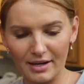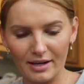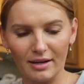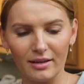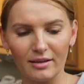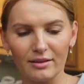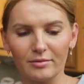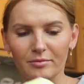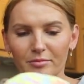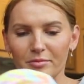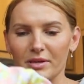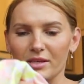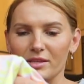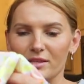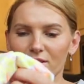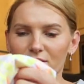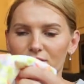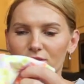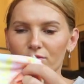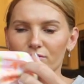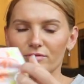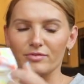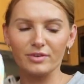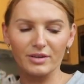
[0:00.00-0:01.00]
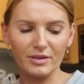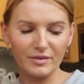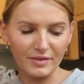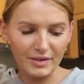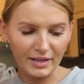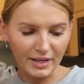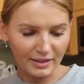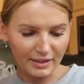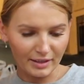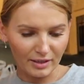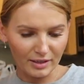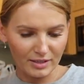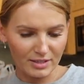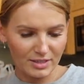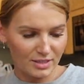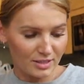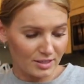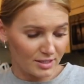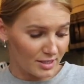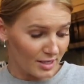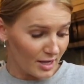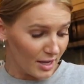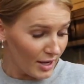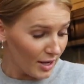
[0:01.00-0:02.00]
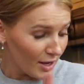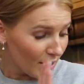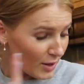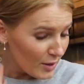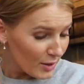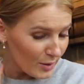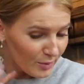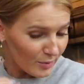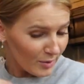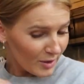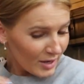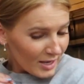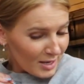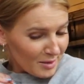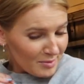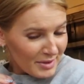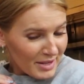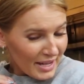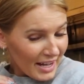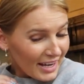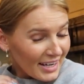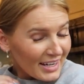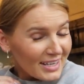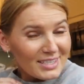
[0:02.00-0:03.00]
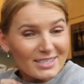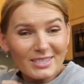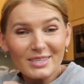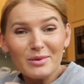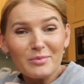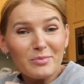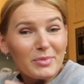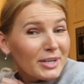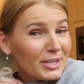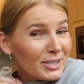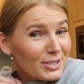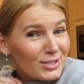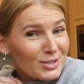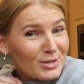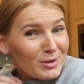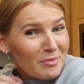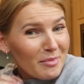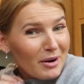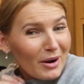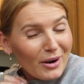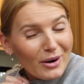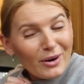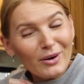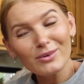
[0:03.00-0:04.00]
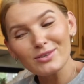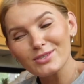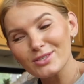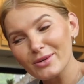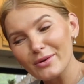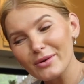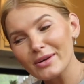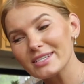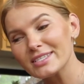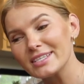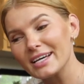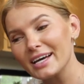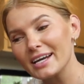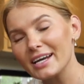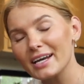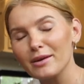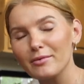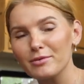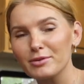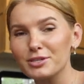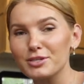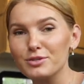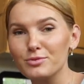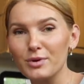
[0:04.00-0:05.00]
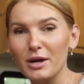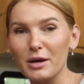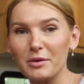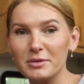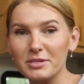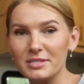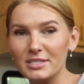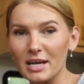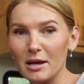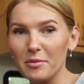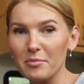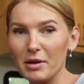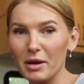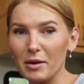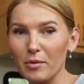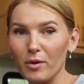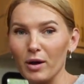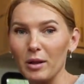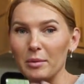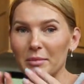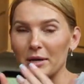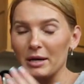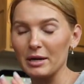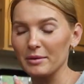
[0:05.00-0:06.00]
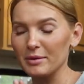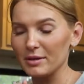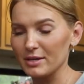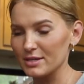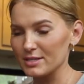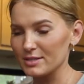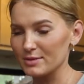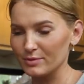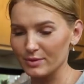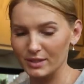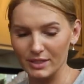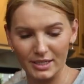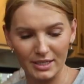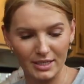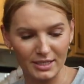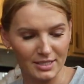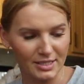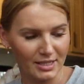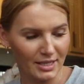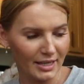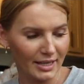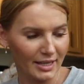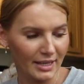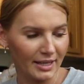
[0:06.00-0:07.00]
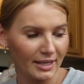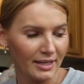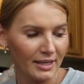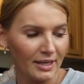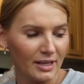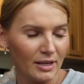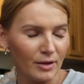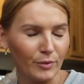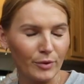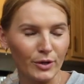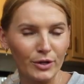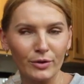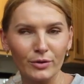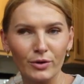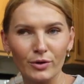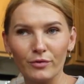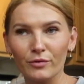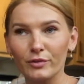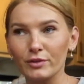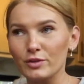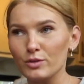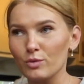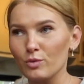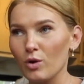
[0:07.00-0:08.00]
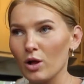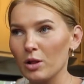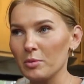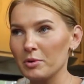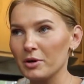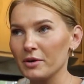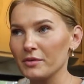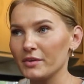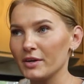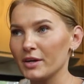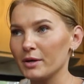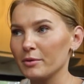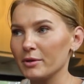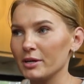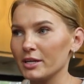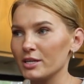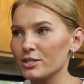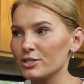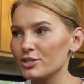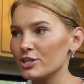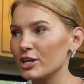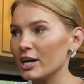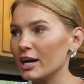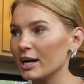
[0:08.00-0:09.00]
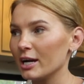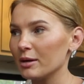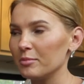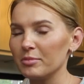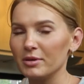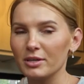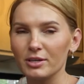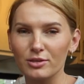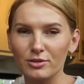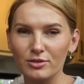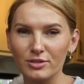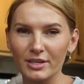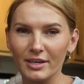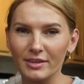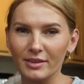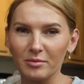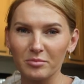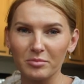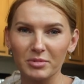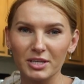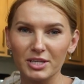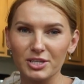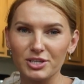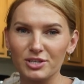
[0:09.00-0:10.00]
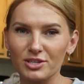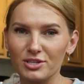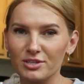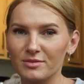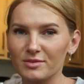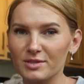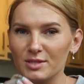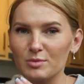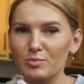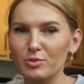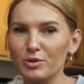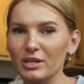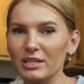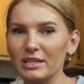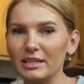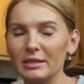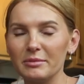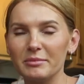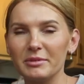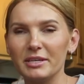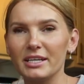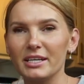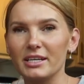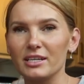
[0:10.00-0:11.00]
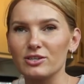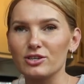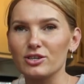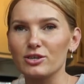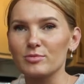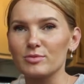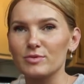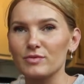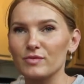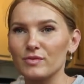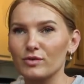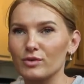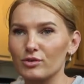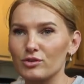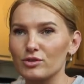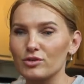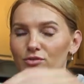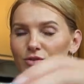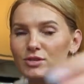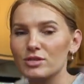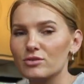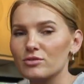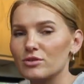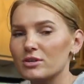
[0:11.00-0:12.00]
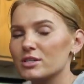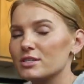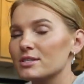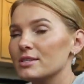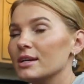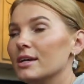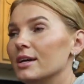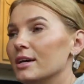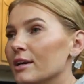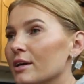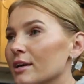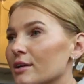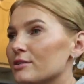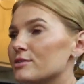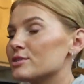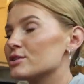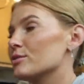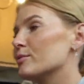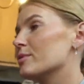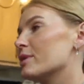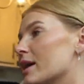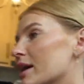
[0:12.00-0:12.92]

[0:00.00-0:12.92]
got a bathing suit for Aviana since we're gonna be heading to the beach tomorrow. So exciting, which is why we stopped by Walmart, because we needed to get, we don't know if there's a Walmart there, we didn't check, but usually on the beach, it's pretty limited in terms of grocery stores. So we